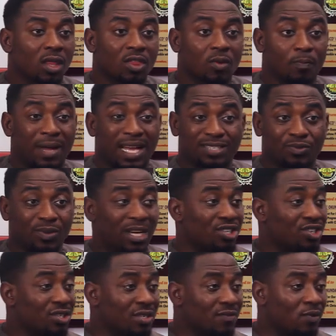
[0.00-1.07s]
the past
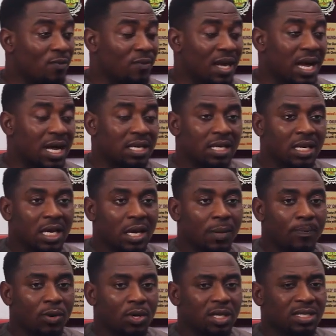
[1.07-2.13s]
relationship you've had.
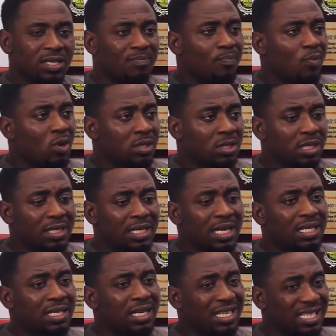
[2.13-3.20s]
But it's important
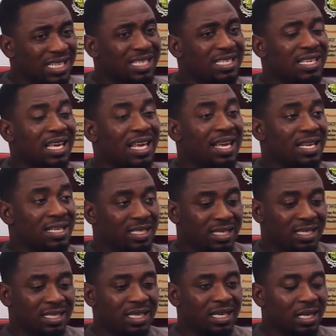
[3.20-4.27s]
that this
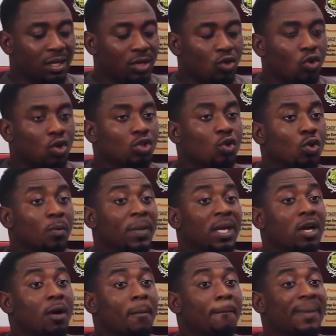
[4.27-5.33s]
is not going to
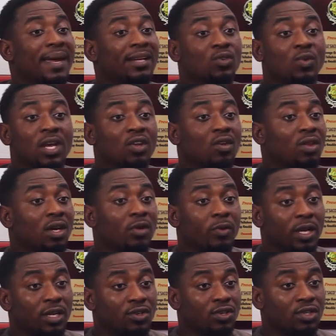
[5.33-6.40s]
compared to any other
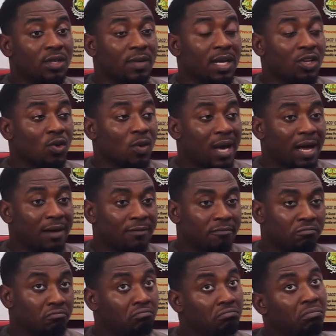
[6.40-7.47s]
relationship that you have.
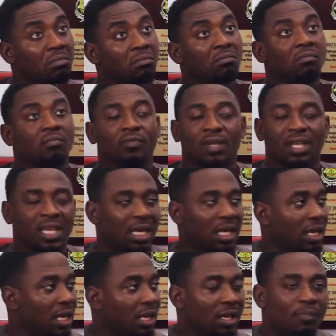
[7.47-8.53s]
Yes.
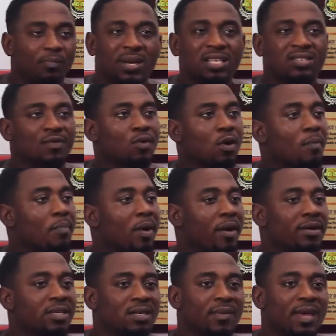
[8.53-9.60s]
In the place of
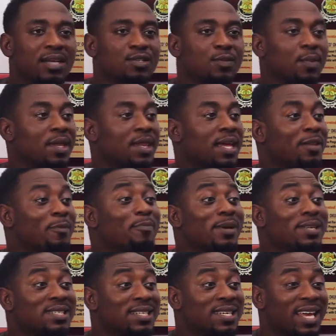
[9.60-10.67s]
comparison, it has to be that the
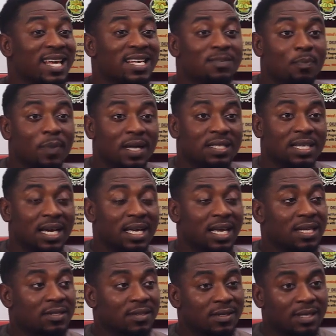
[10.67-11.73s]
person gets better. He
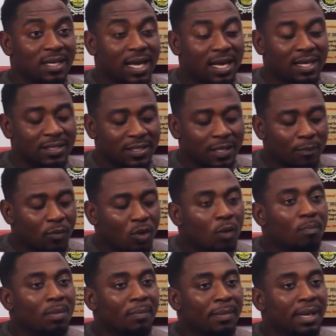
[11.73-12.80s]
has, has um,
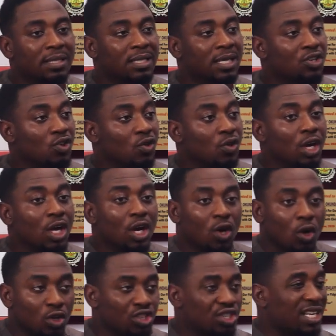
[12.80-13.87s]
complimented you
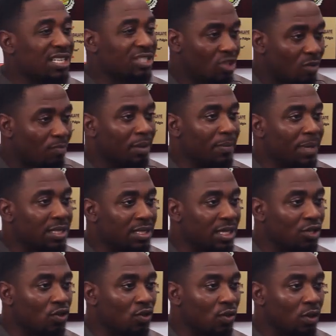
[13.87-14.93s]
or she has
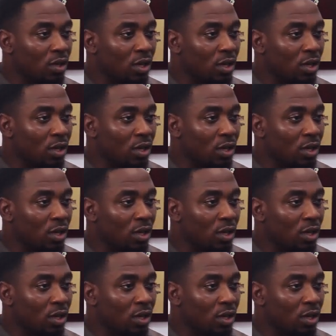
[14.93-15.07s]
complimented you.